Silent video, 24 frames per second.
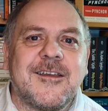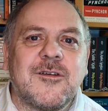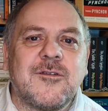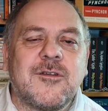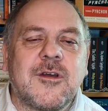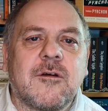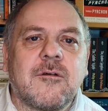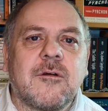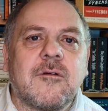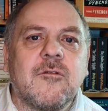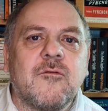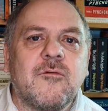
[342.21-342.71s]
you
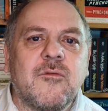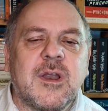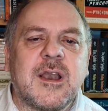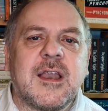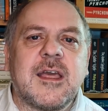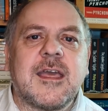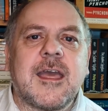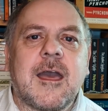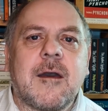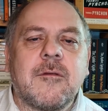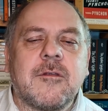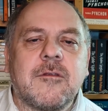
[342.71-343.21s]
don't
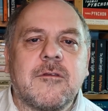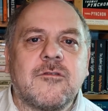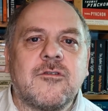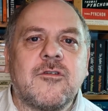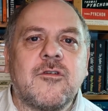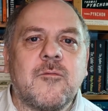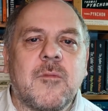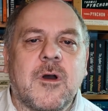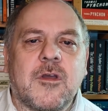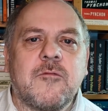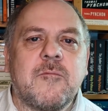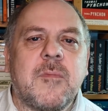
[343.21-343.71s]
really get
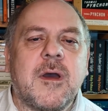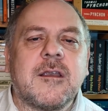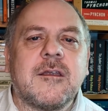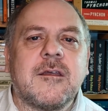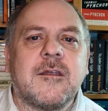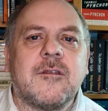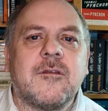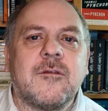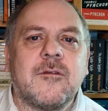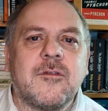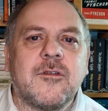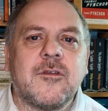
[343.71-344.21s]
too much better
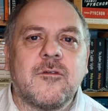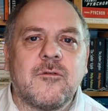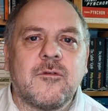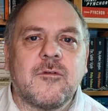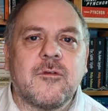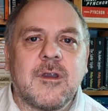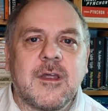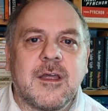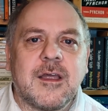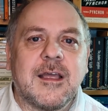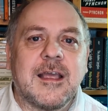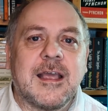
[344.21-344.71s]

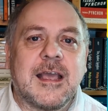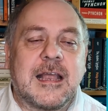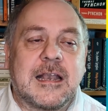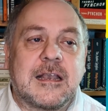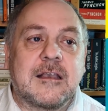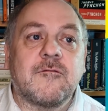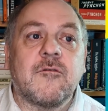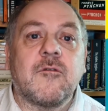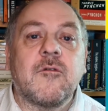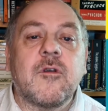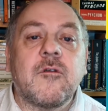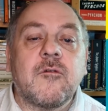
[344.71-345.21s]
than
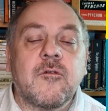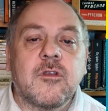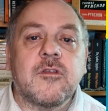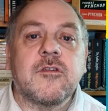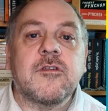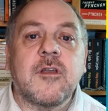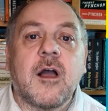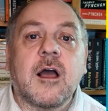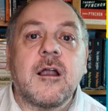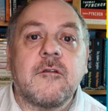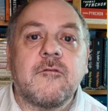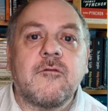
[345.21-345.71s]
in, in
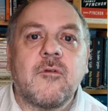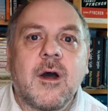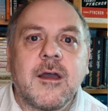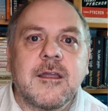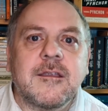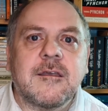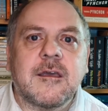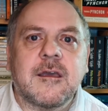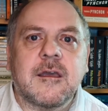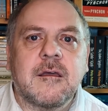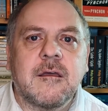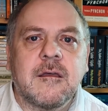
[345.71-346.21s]
style of
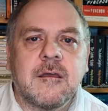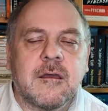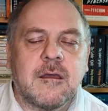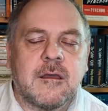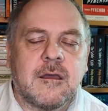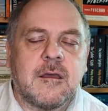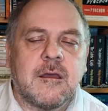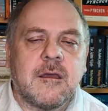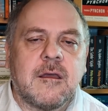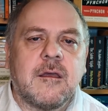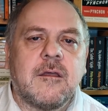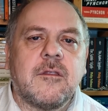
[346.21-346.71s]
writing
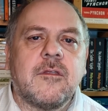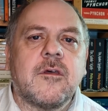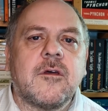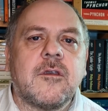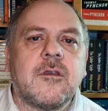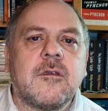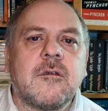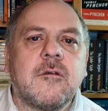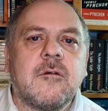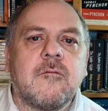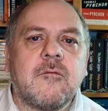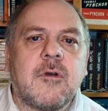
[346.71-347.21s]

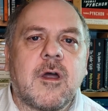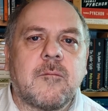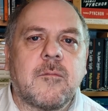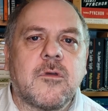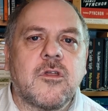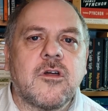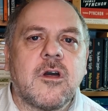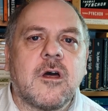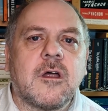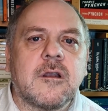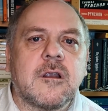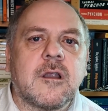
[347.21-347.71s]
than
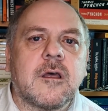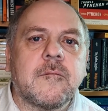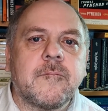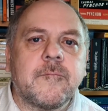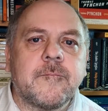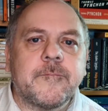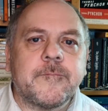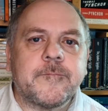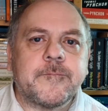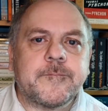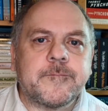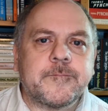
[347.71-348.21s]
Raymond Chandler.
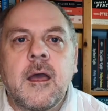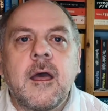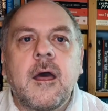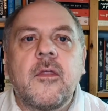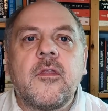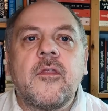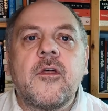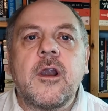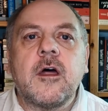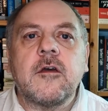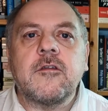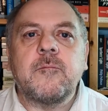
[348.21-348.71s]

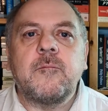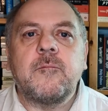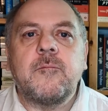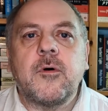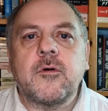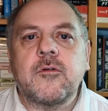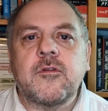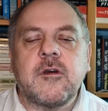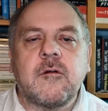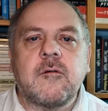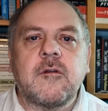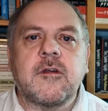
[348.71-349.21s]
The last
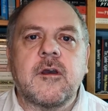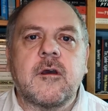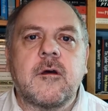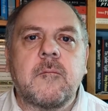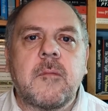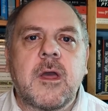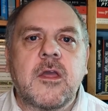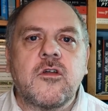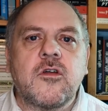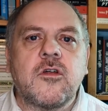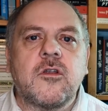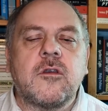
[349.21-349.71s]
book series I'm going
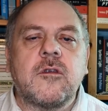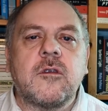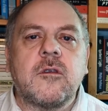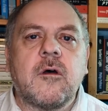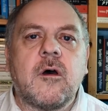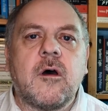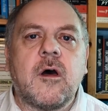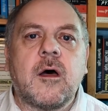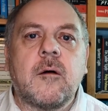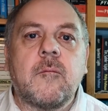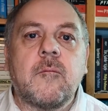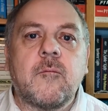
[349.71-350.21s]
to mention
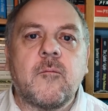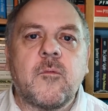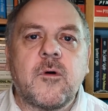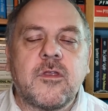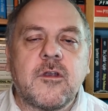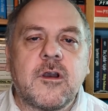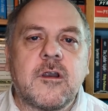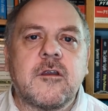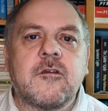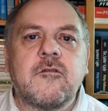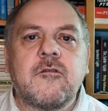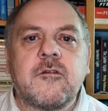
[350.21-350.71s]
um, with
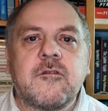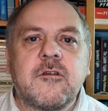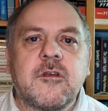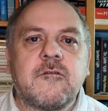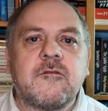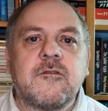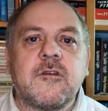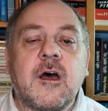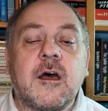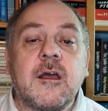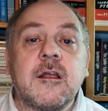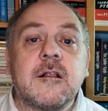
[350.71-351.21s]

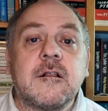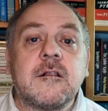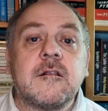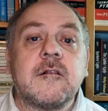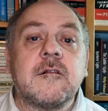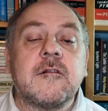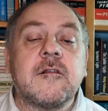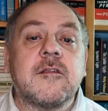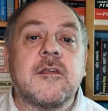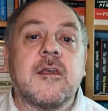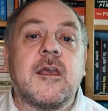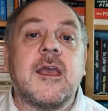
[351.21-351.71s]
alliterative
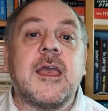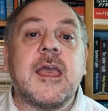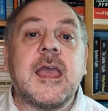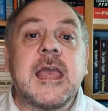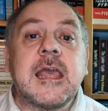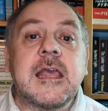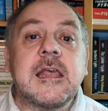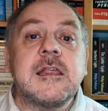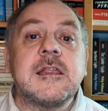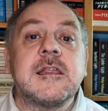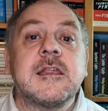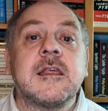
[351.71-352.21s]
titles
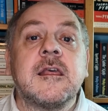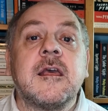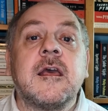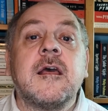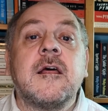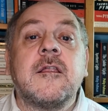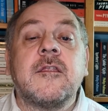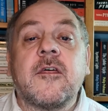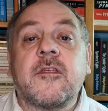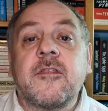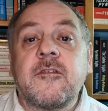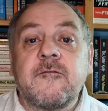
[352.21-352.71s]
is
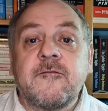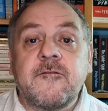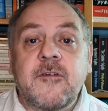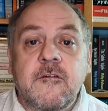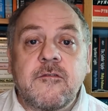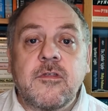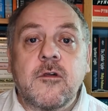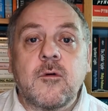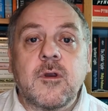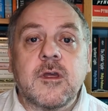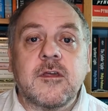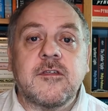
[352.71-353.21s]
the
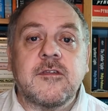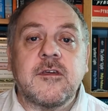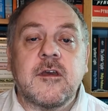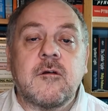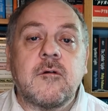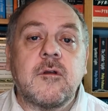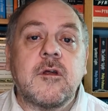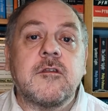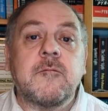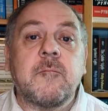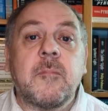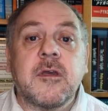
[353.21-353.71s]
Fethering
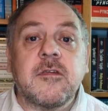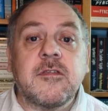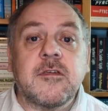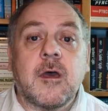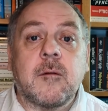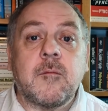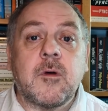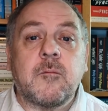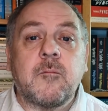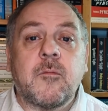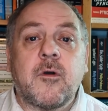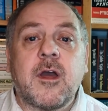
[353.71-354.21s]
series by
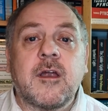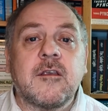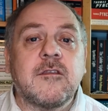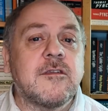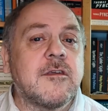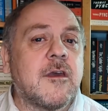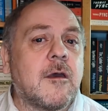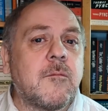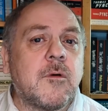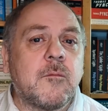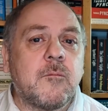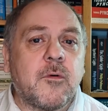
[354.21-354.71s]
Simon Brett.
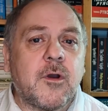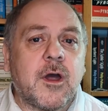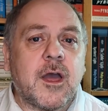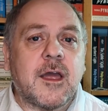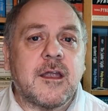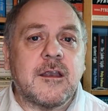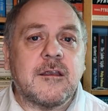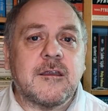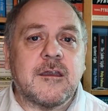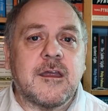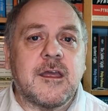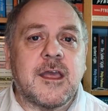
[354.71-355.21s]
Simon
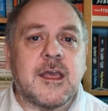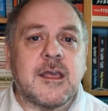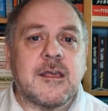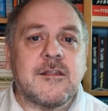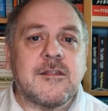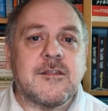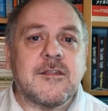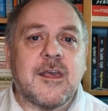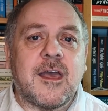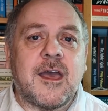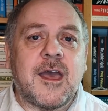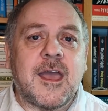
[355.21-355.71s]
Brett
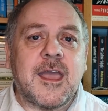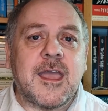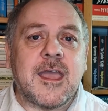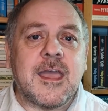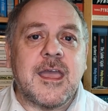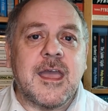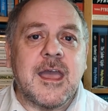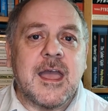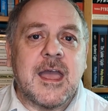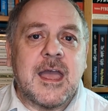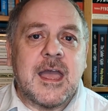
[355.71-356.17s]
is a